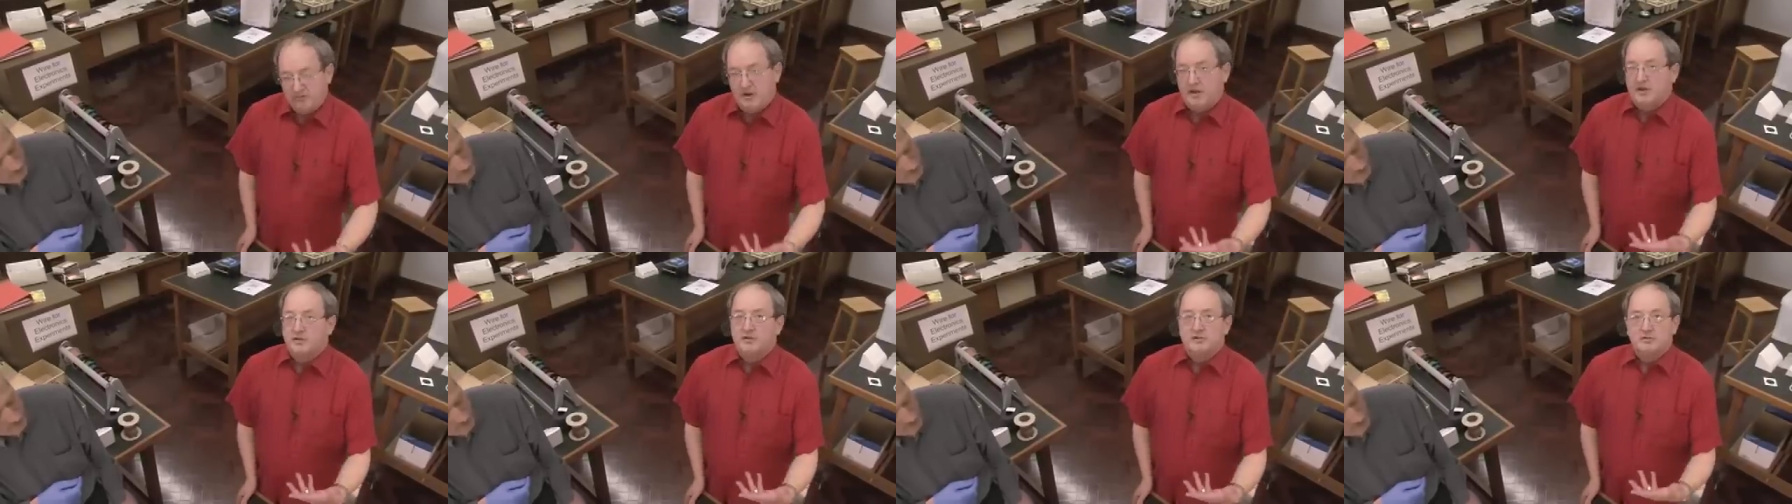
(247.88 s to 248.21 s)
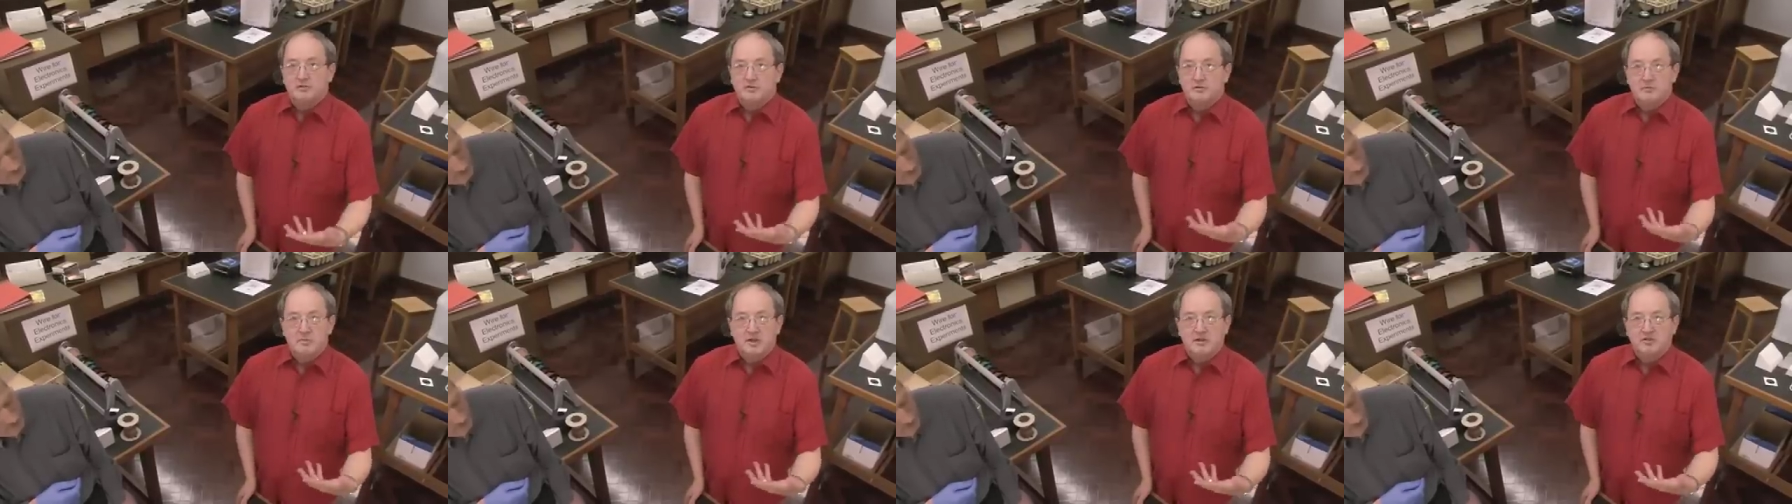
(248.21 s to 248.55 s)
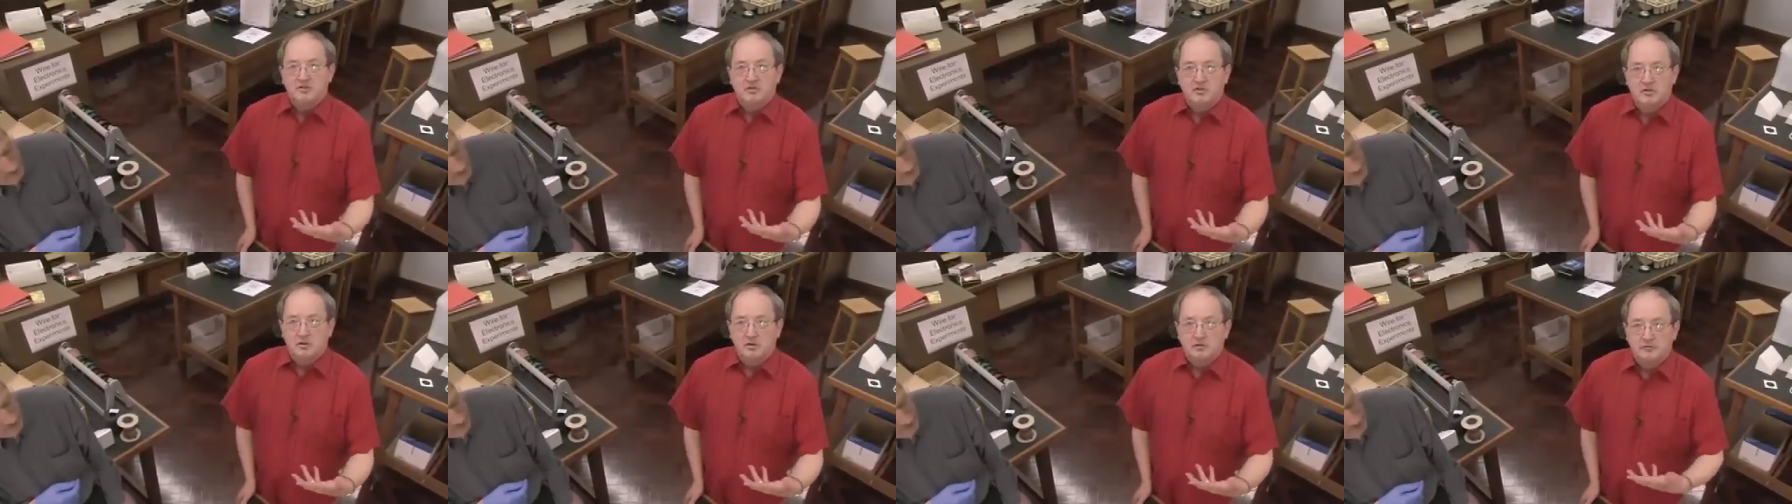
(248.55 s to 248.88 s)
fractal
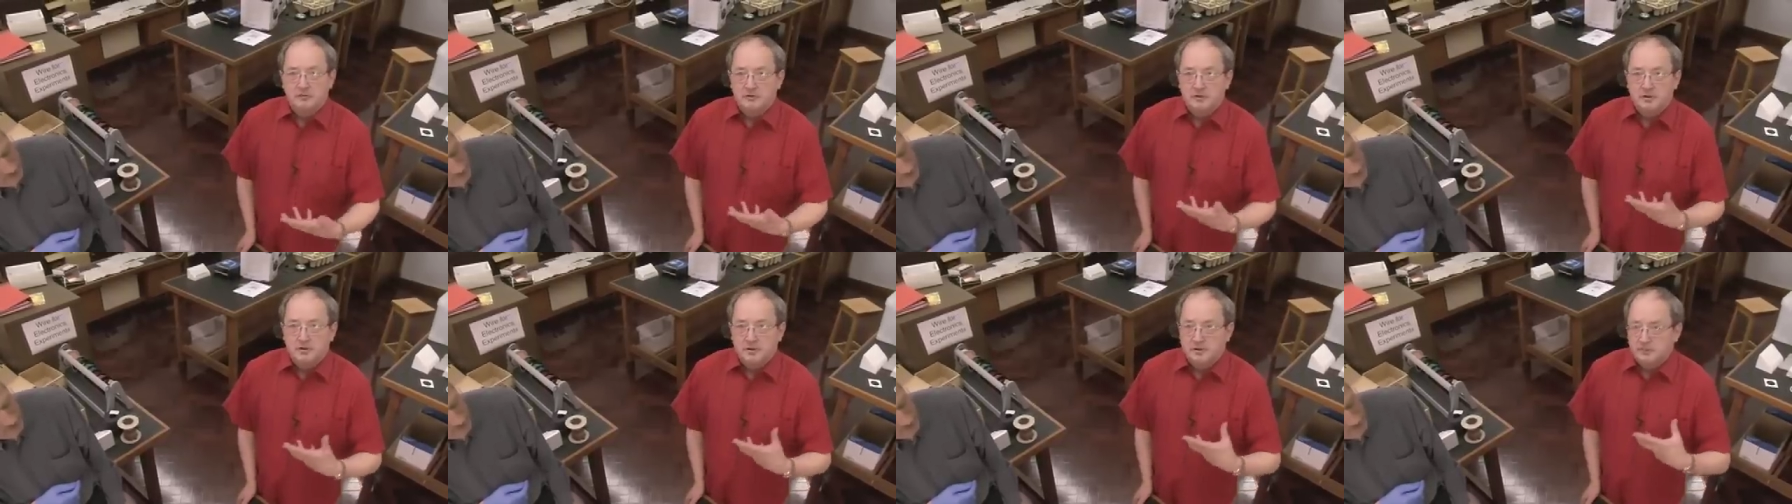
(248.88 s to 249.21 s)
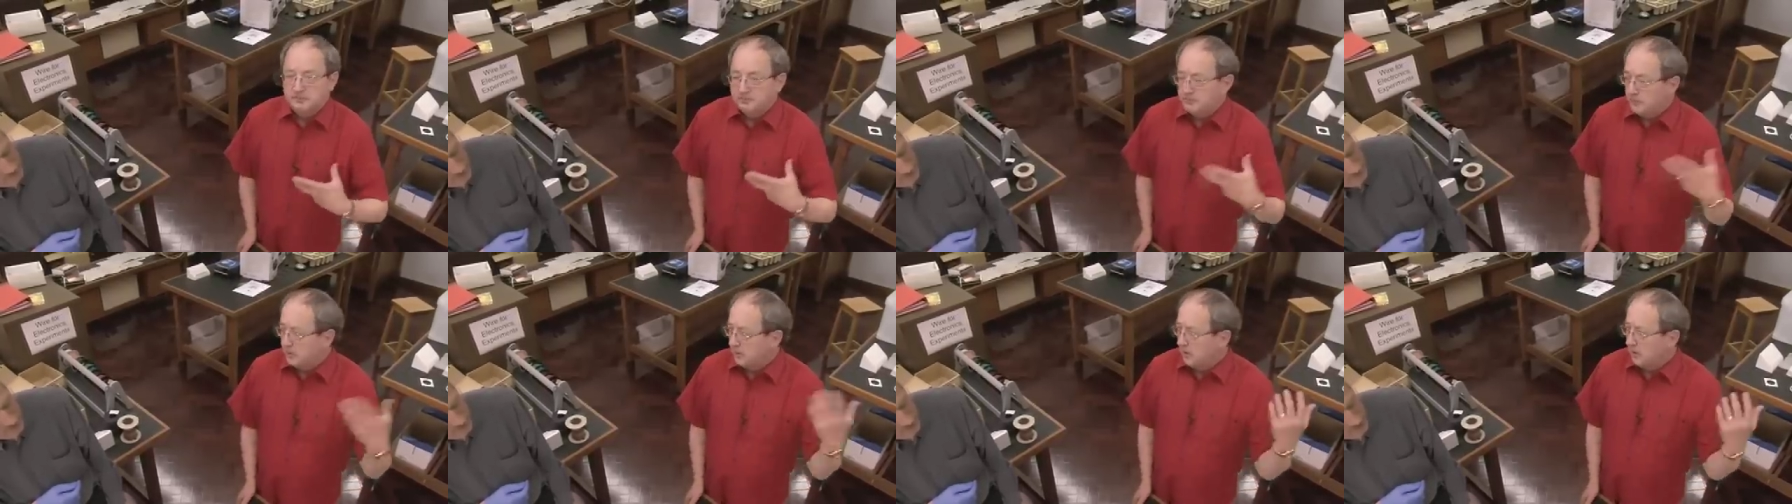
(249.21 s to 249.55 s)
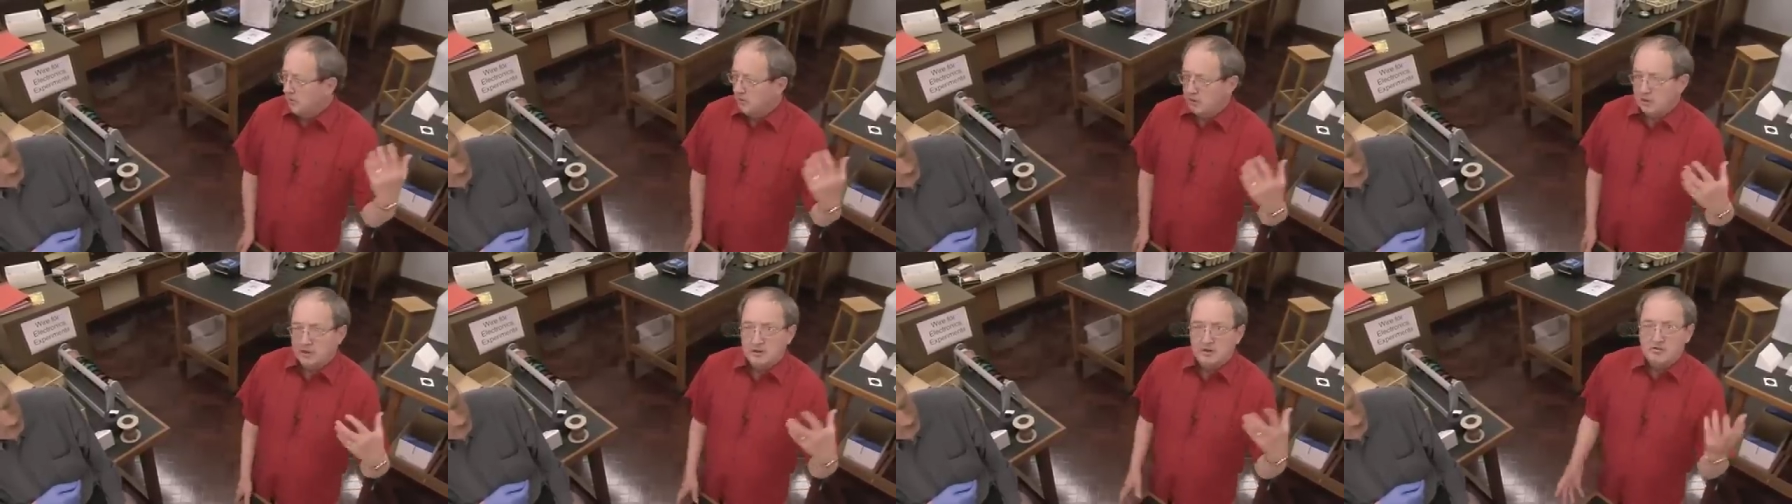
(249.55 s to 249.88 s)
dimension of a,
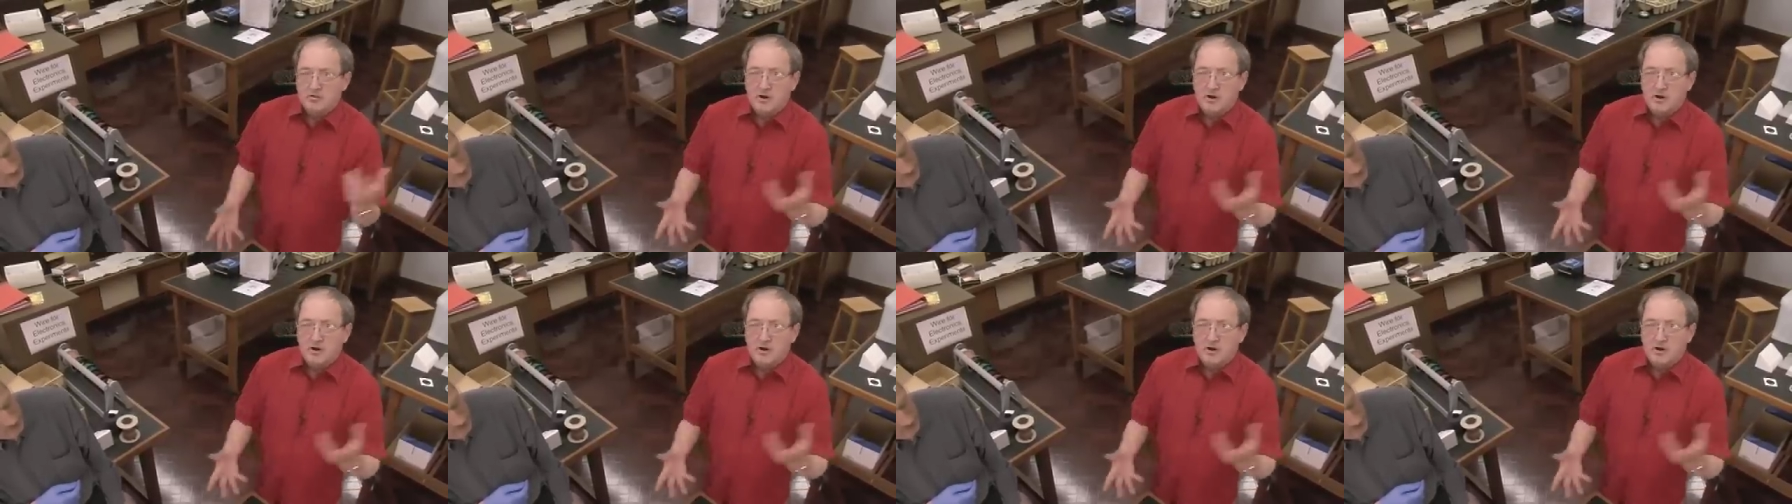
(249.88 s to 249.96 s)
a